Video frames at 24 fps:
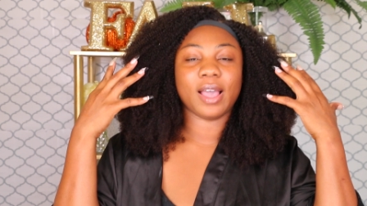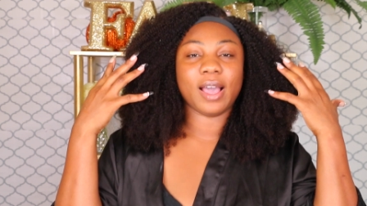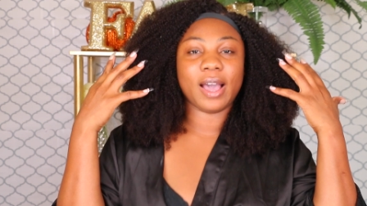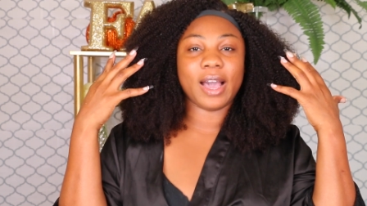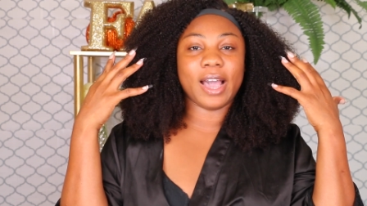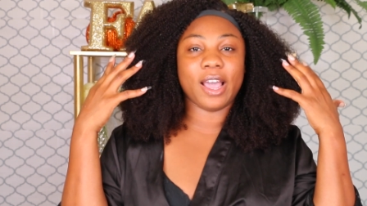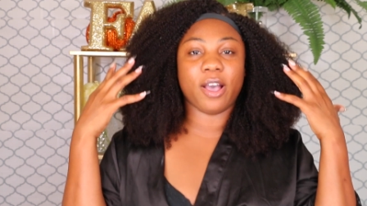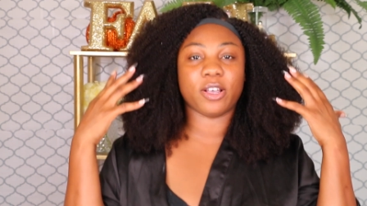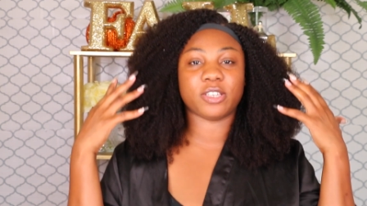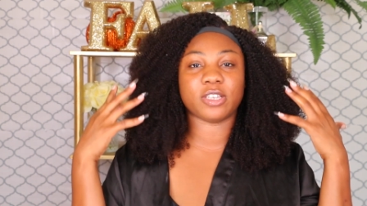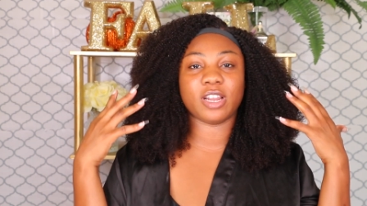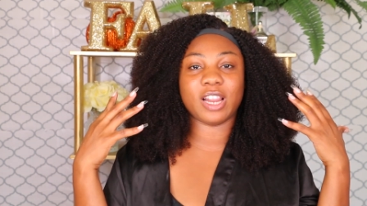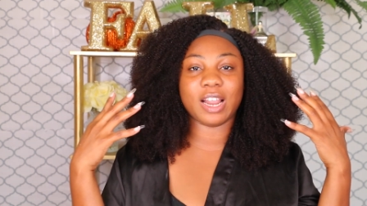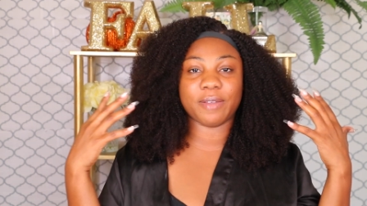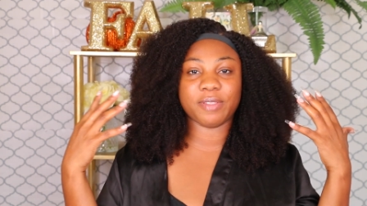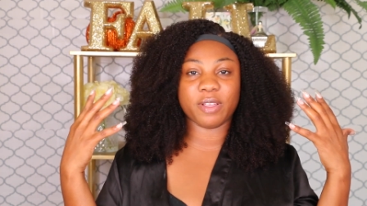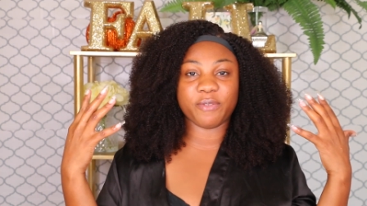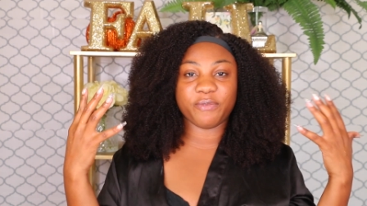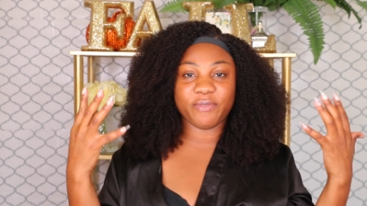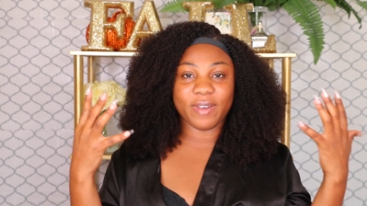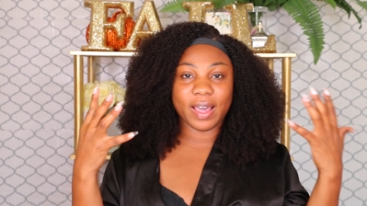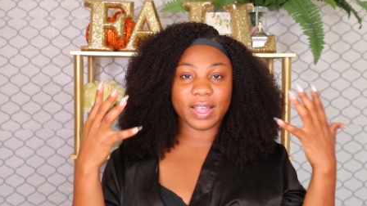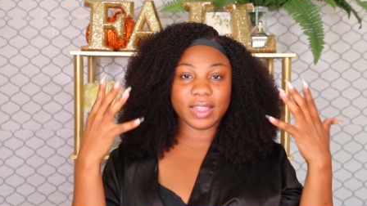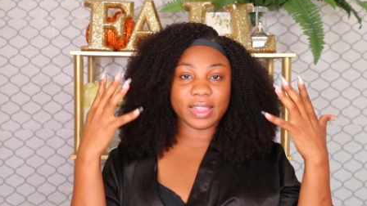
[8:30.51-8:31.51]
I also love the
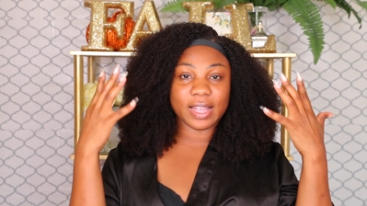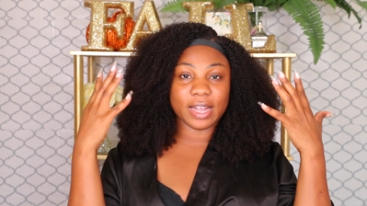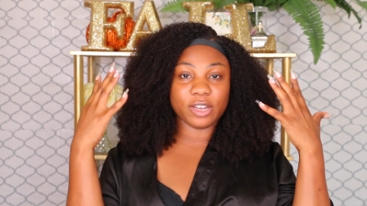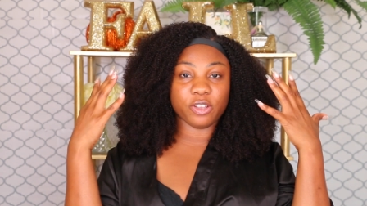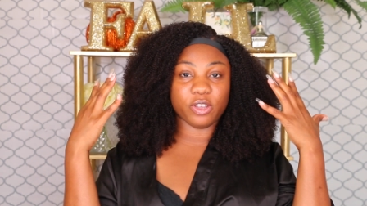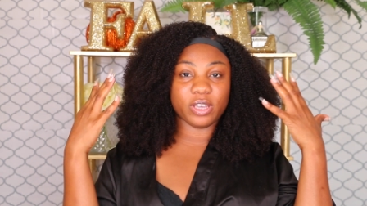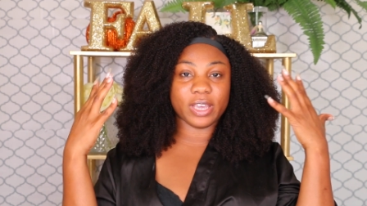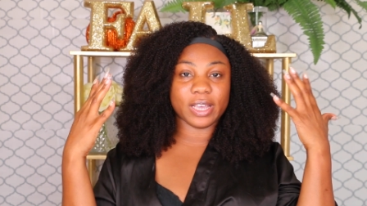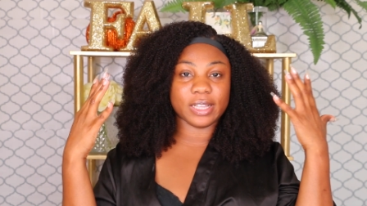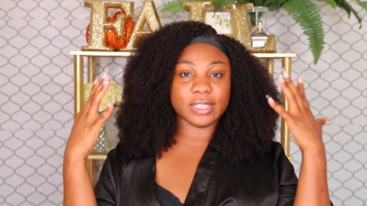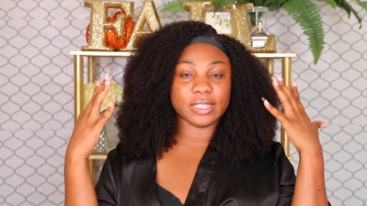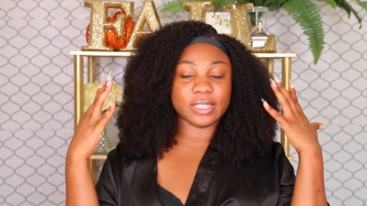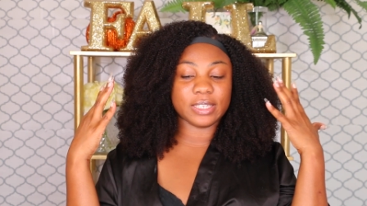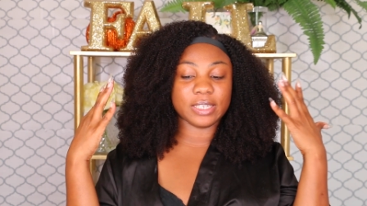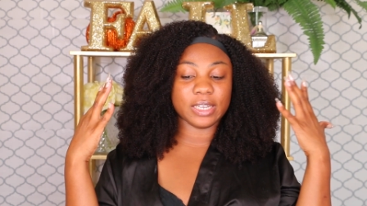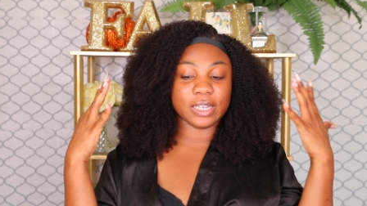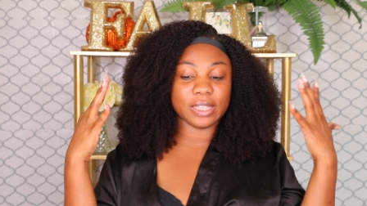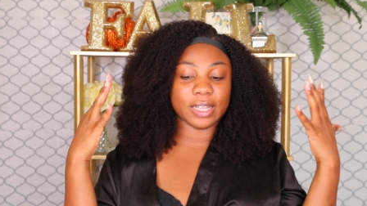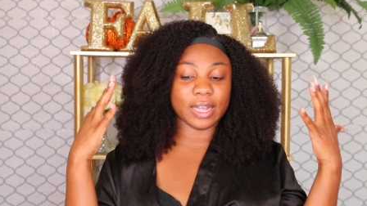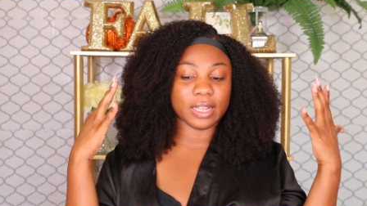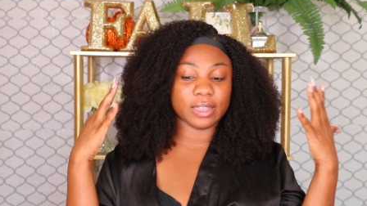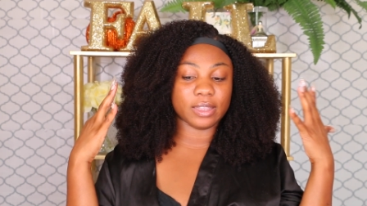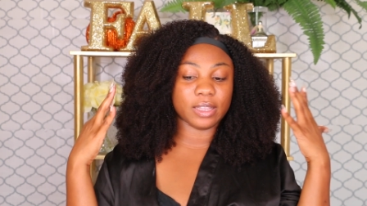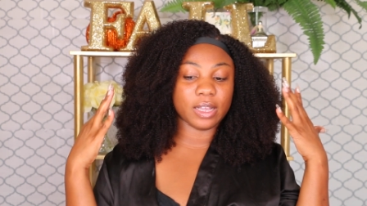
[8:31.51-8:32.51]
fact that you can see
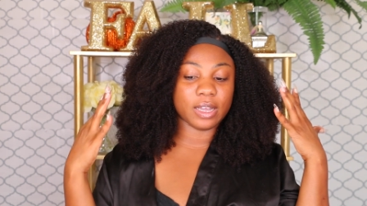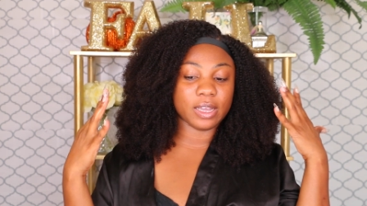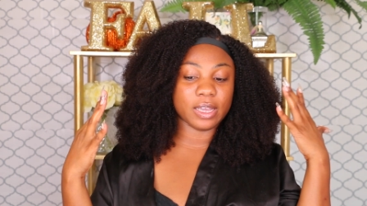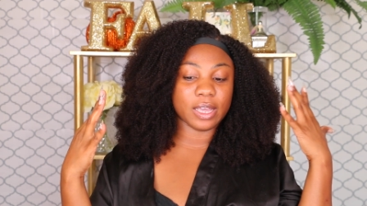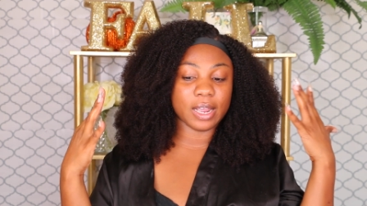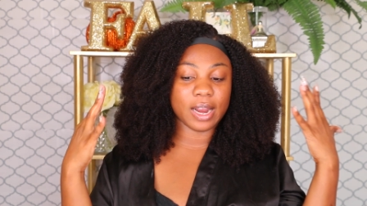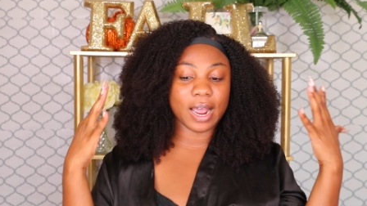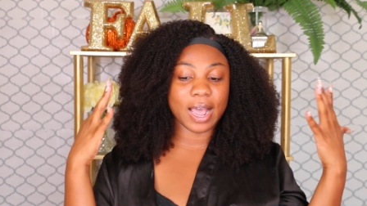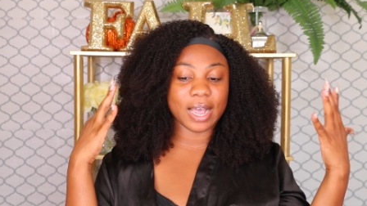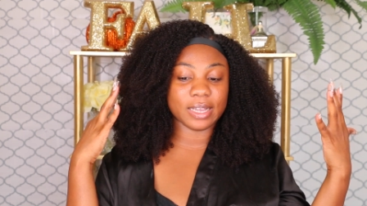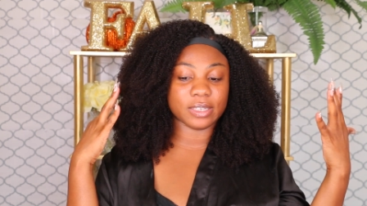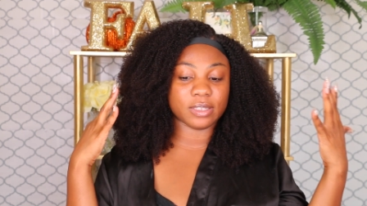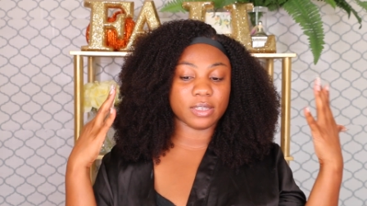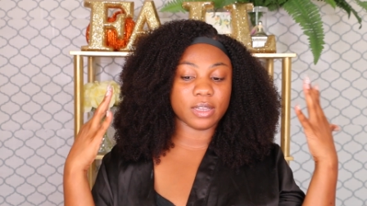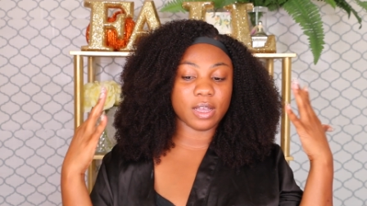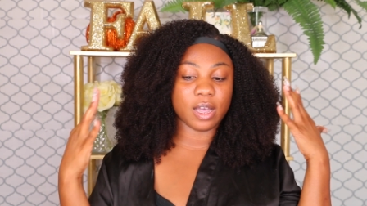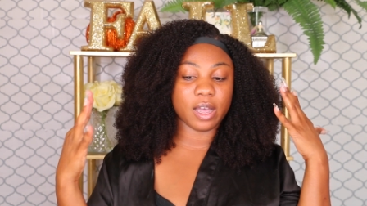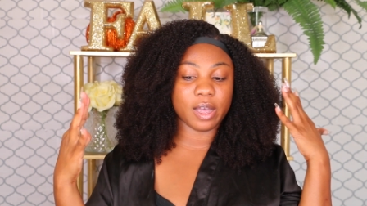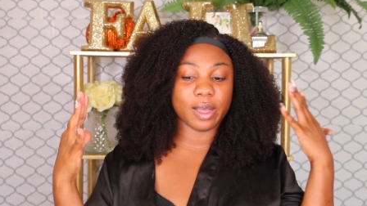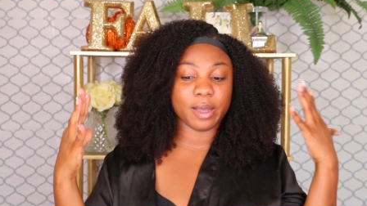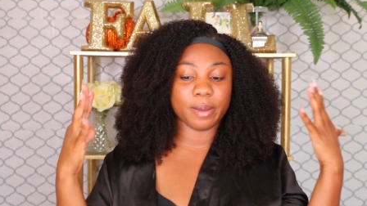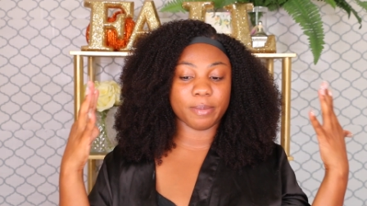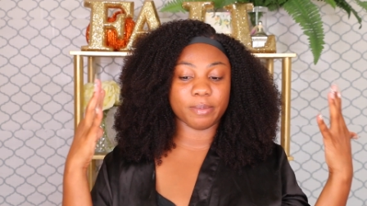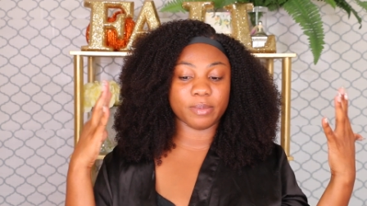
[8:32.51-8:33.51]
that the, it has
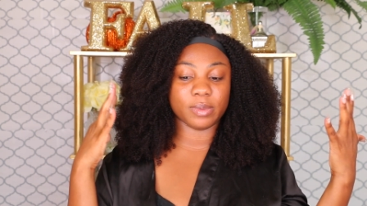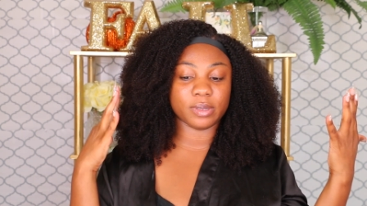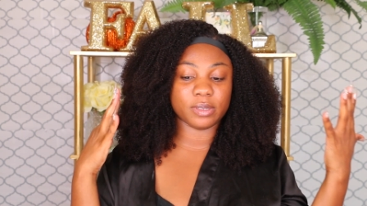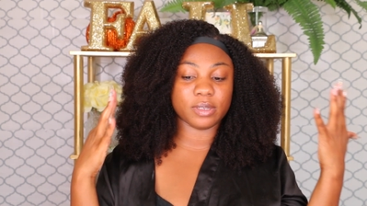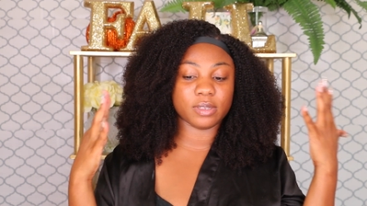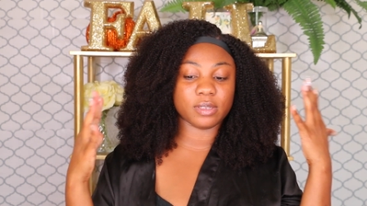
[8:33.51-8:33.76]
um,